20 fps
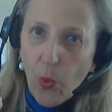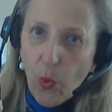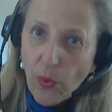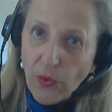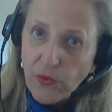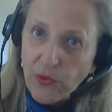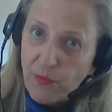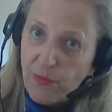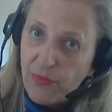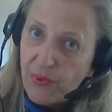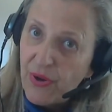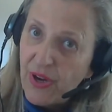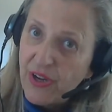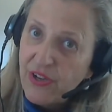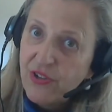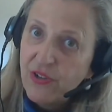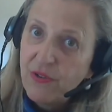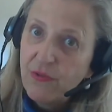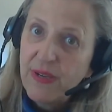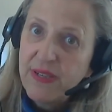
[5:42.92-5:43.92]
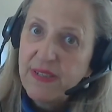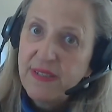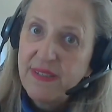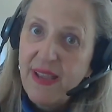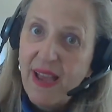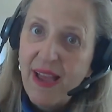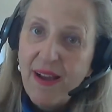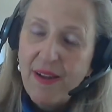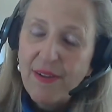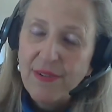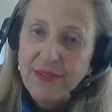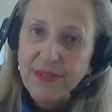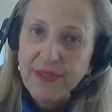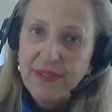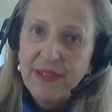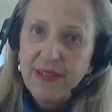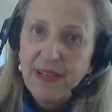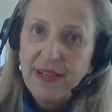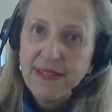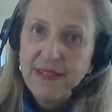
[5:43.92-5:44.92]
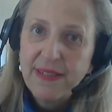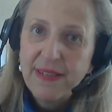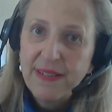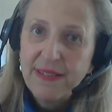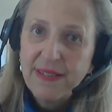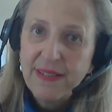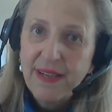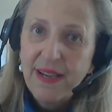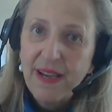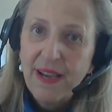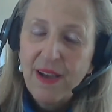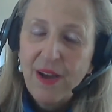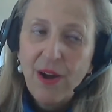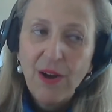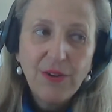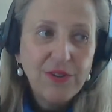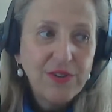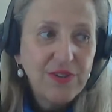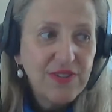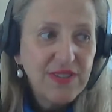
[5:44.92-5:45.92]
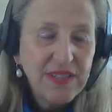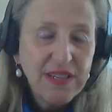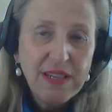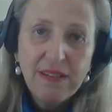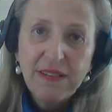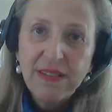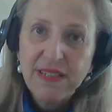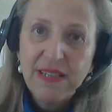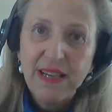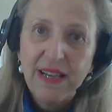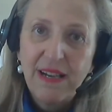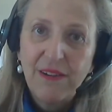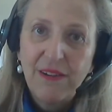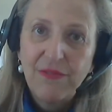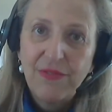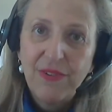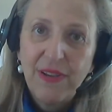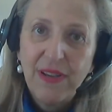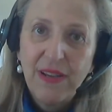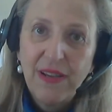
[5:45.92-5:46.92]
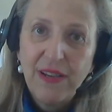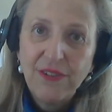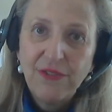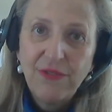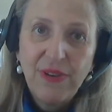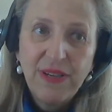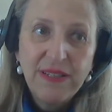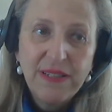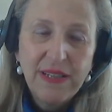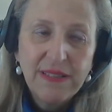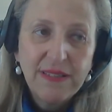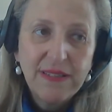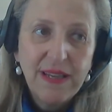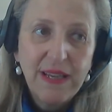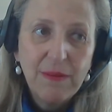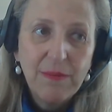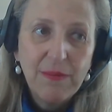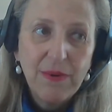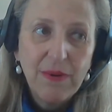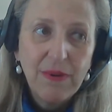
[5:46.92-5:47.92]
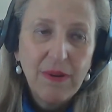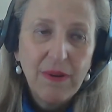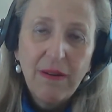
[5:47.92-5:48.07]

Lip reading: the pressure was down. And she say, "How do you see yourself doing that table?"